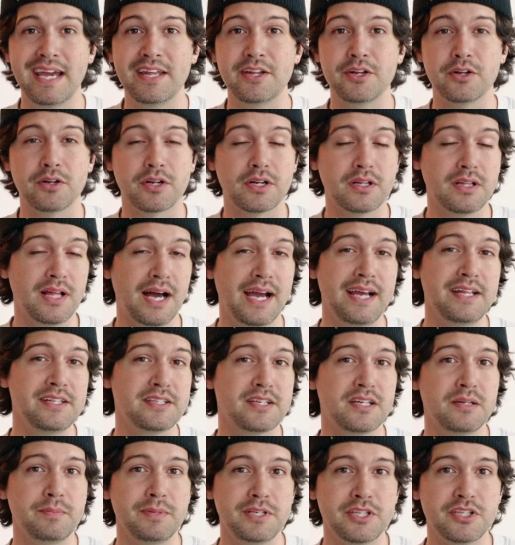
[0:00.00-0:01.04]
And your
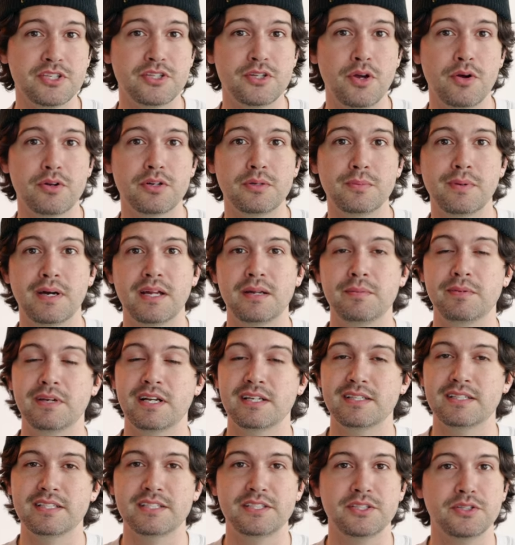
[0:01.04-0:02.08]
client's gonna be stoked about it
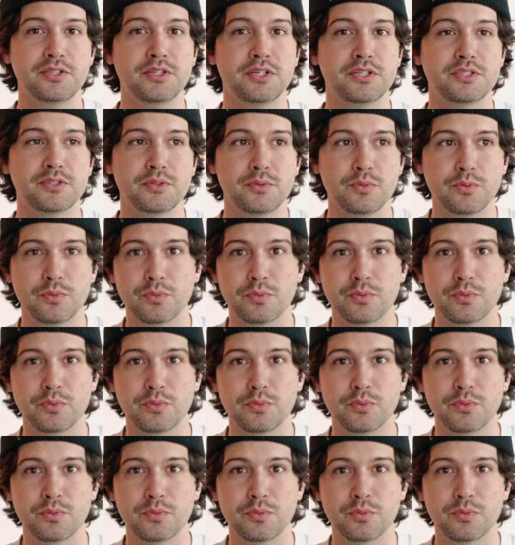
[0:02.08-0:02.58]
because it still looks